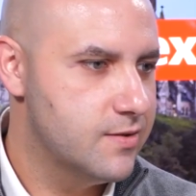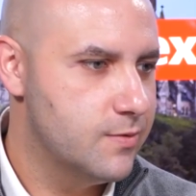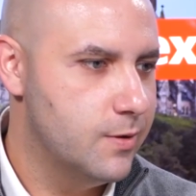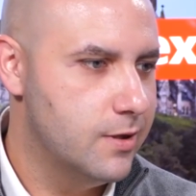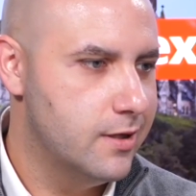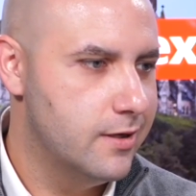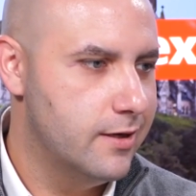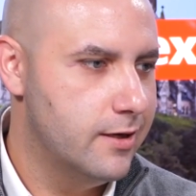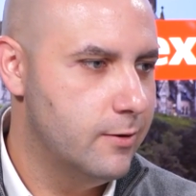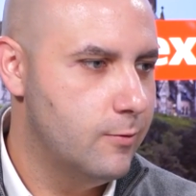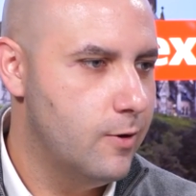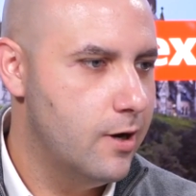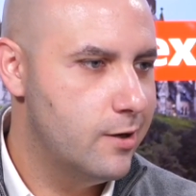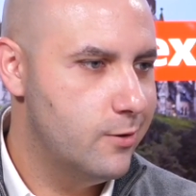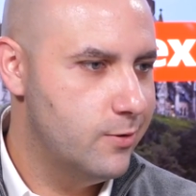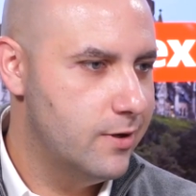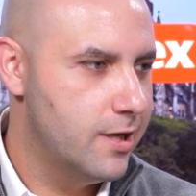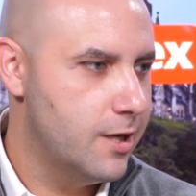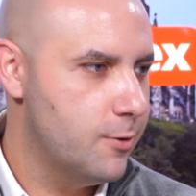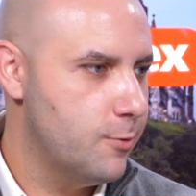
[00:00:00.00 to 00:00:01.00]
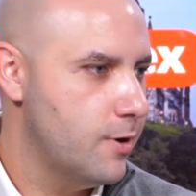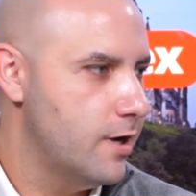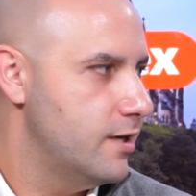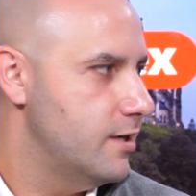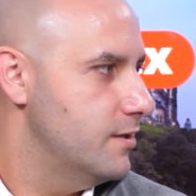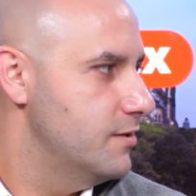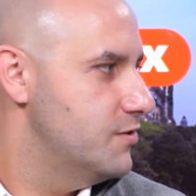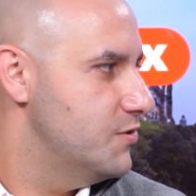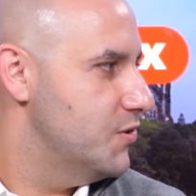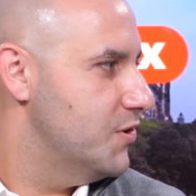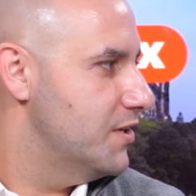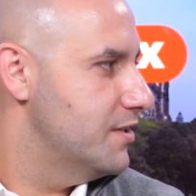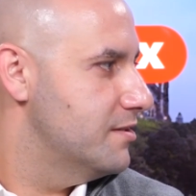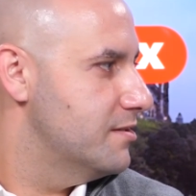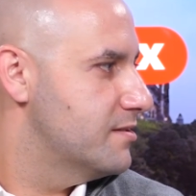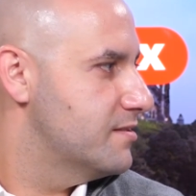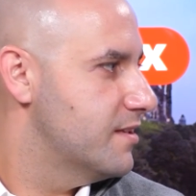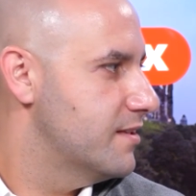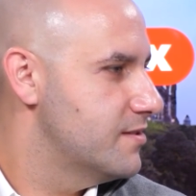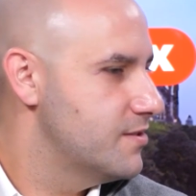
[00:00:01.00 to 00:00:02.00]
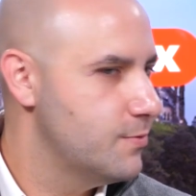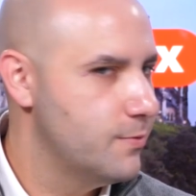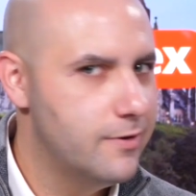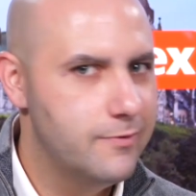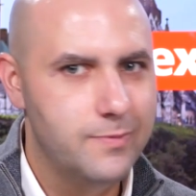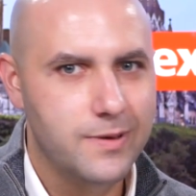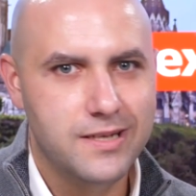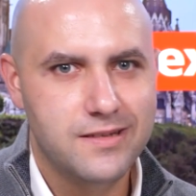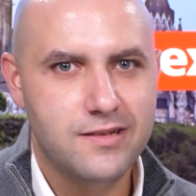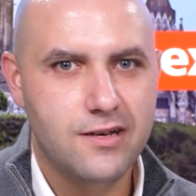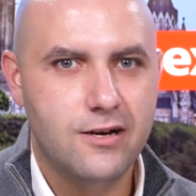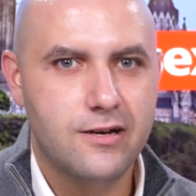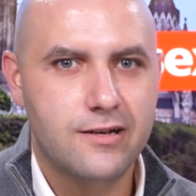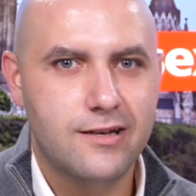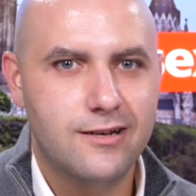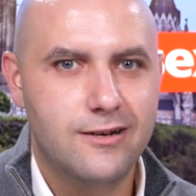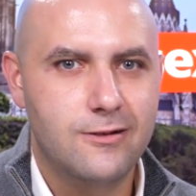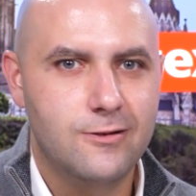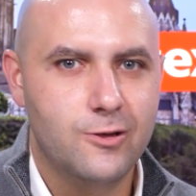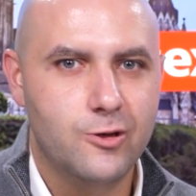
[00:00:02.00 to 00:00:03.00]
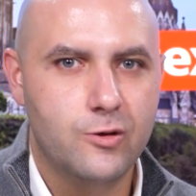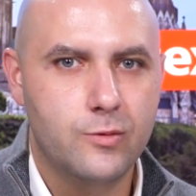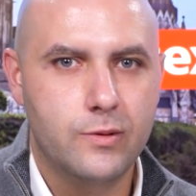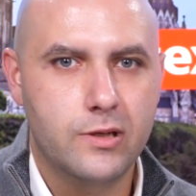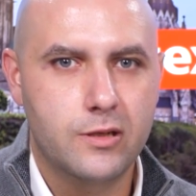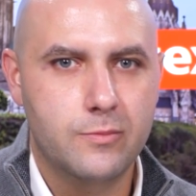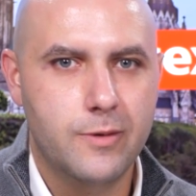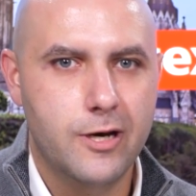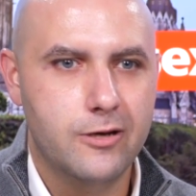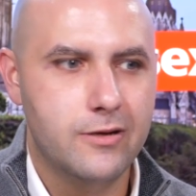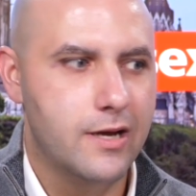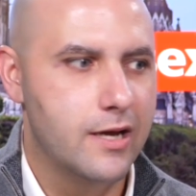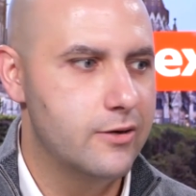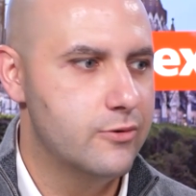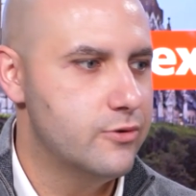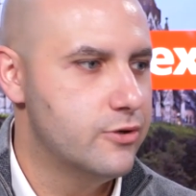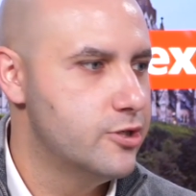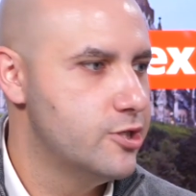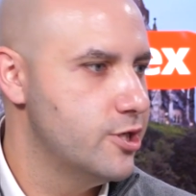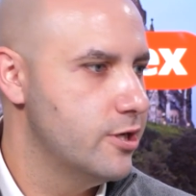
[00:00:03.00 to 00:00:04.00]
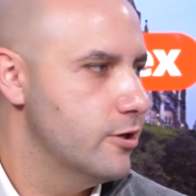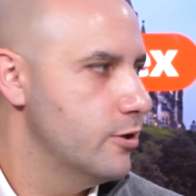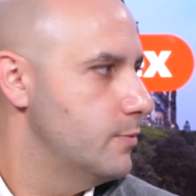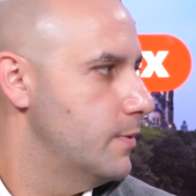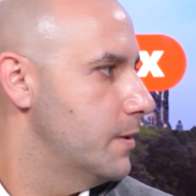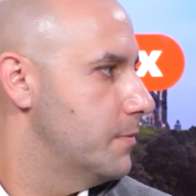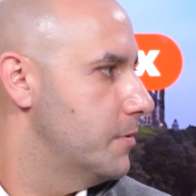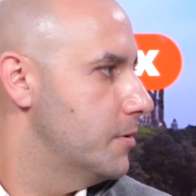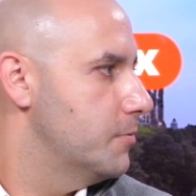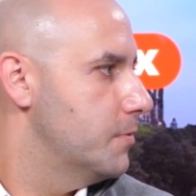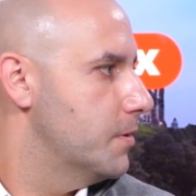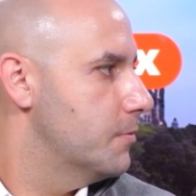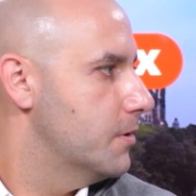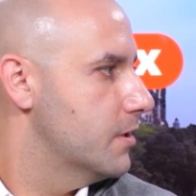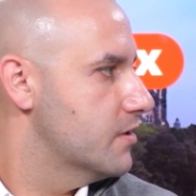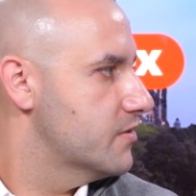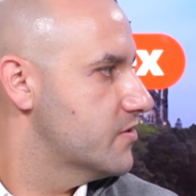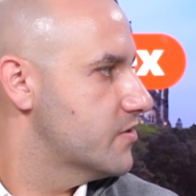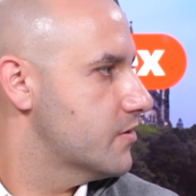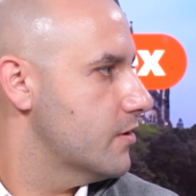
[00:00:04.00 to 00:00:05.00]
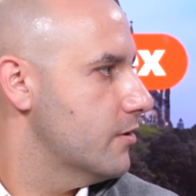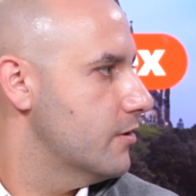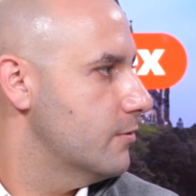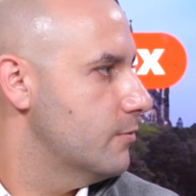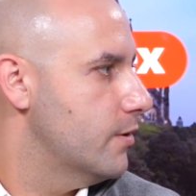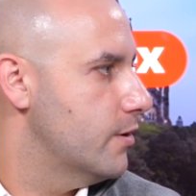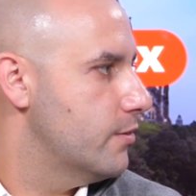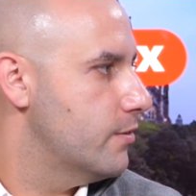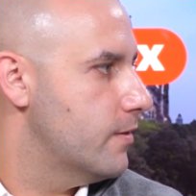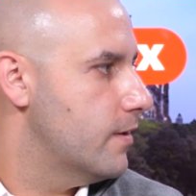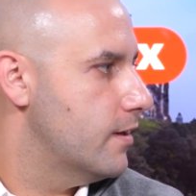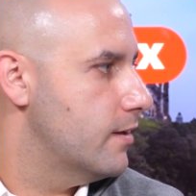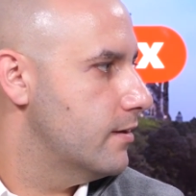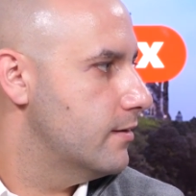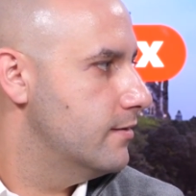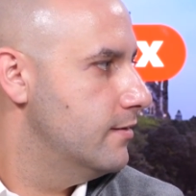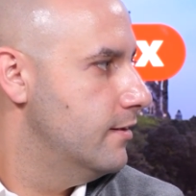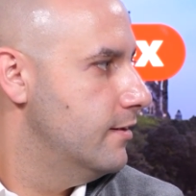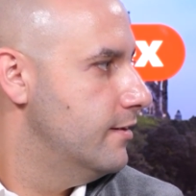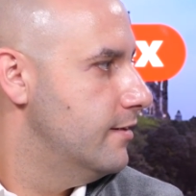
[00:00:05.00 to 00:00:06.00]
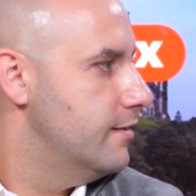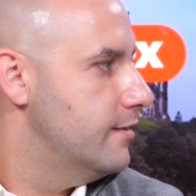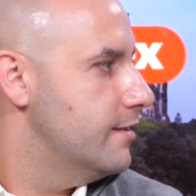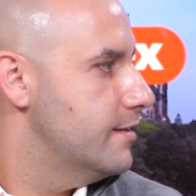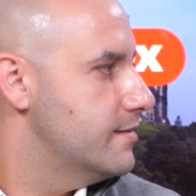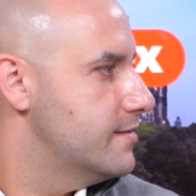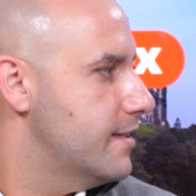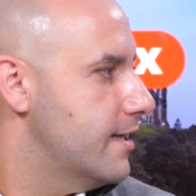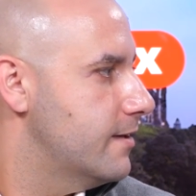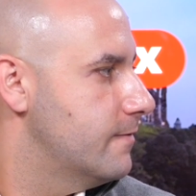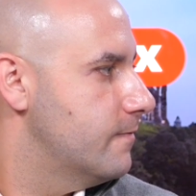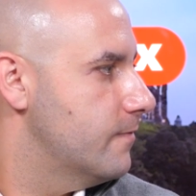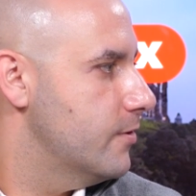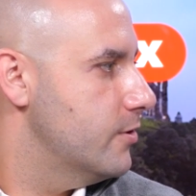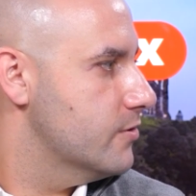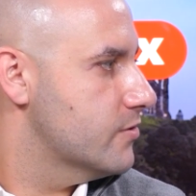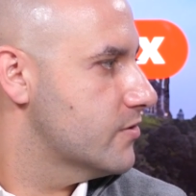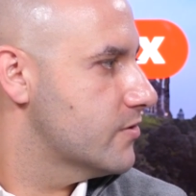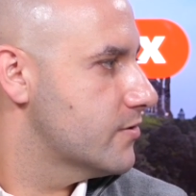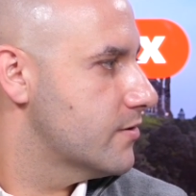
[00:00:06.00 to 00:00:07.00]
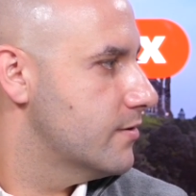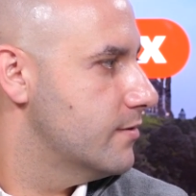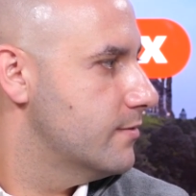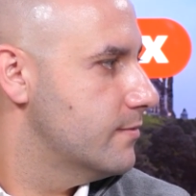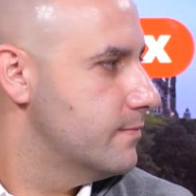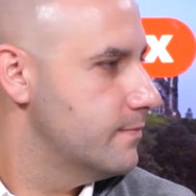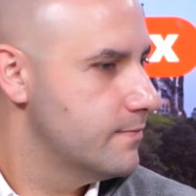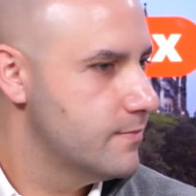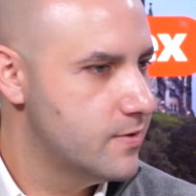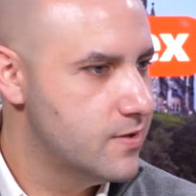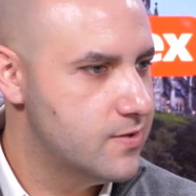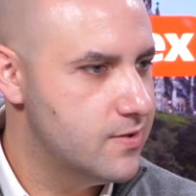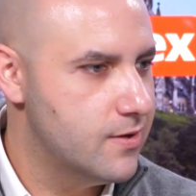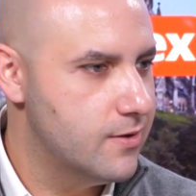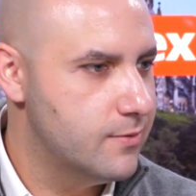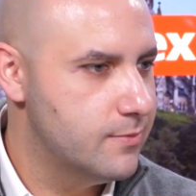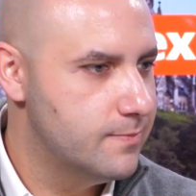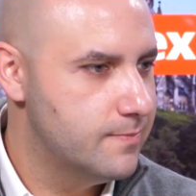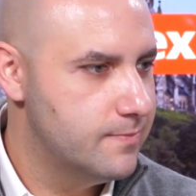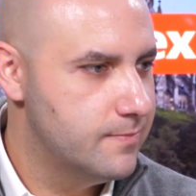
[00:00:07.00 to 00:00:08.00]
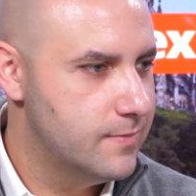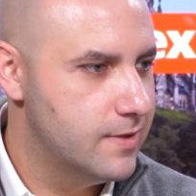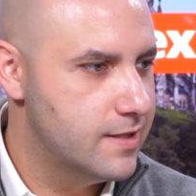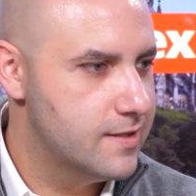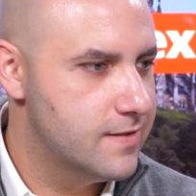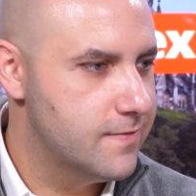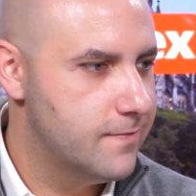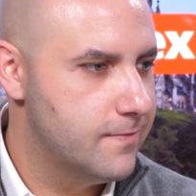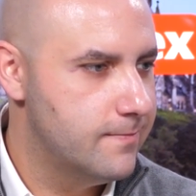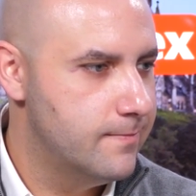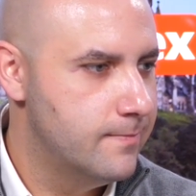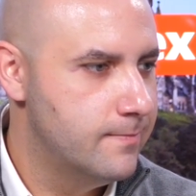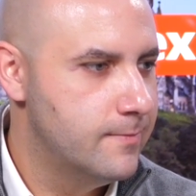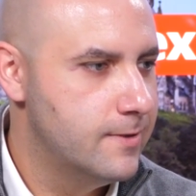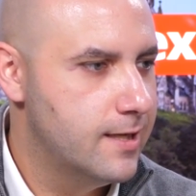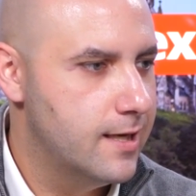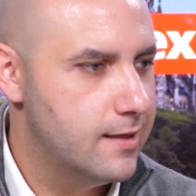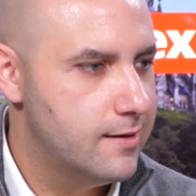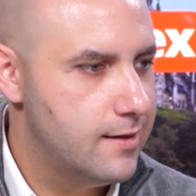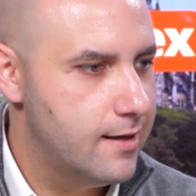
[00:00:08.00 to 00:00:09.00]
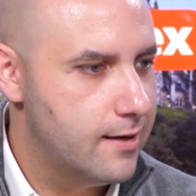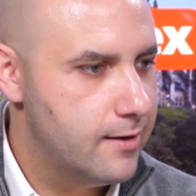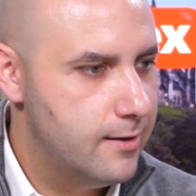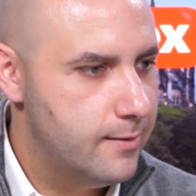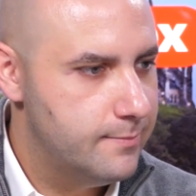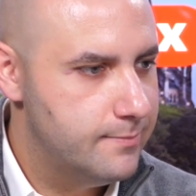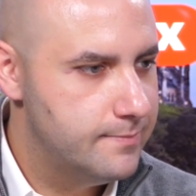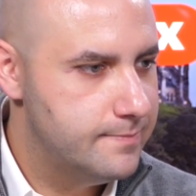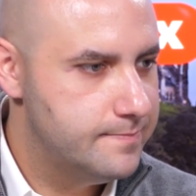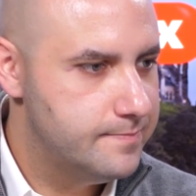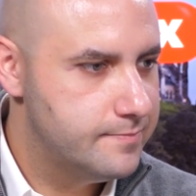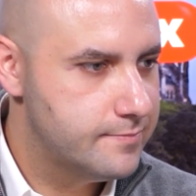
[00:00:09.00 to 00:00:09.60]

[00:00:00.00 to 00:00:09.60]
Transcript: Well, uh, why don't we get right into it? And mm-hmm. since we've been talking a little bit about Andrew Scheer, maybe we want to start mm-hmm. with uh, his ad first. Great. So let's get that up.